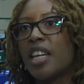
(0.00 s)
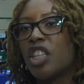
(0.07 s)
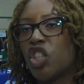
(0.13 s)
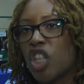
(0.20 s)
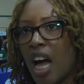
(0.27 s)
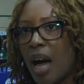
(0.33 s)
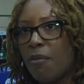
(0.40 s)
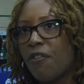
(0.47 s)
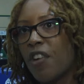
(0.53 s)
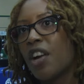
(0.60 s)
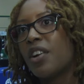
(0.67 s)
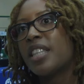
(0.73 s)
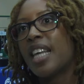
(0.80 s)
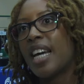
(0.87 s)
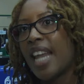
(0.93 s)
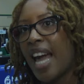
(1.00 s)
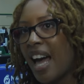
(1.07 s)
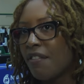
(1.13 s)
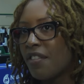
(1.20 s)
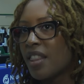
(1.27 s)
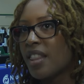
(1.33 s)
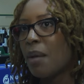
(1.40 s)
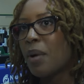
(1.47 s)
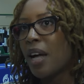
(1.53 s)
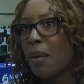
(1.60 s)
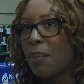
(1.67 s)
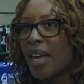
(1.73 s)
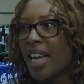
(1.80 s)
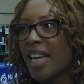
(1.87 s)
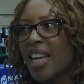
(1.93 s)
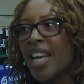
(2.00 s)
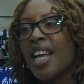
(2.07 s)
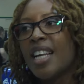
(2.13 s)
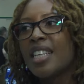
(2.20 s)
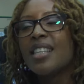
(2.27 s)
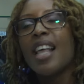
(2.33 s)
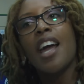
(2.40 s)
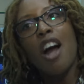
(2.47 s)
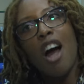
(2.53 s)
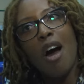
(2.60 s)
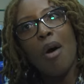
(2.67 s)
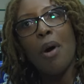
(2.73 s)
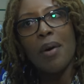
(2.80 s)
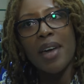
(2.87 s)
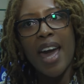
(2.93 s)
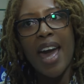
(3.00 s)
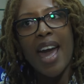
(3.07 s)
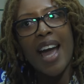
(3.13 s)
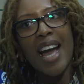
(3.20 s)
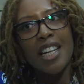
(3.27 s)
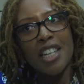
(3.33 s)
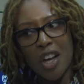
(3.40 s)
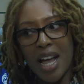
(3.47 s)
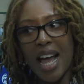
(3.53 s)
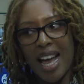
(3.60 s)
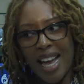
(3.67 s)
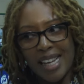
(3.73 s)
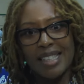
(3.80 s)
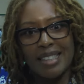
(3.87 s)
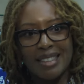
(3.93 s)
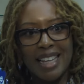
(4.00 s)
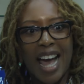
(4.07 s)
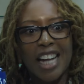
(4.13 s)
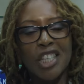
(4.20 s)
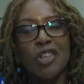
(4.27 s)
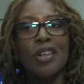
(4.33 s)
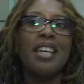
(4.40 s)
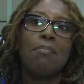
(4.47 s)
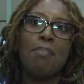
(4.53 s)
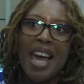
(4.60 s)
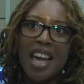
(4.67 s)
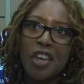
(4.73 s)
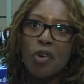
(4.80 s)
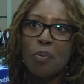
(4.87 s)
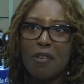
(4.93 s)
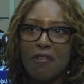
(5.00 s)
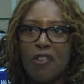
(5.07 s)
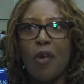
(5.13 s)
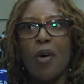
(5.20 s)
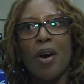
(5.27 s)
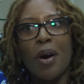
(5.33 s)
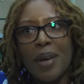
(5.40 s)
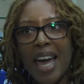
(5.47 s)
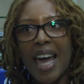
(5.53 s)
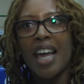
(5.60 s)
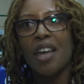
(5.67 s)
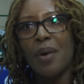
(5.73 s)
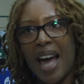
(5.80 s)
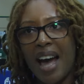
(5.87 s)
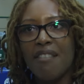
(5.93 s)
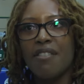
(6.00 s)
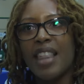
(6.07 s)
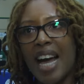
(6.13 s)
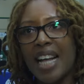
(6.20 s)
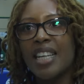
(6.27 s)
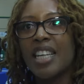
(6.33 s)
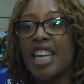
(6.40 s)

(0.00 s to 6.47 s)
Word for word: at a job fair and then having them come in, it's like, oh, okay, I know, I actually met you before. Okay, you have that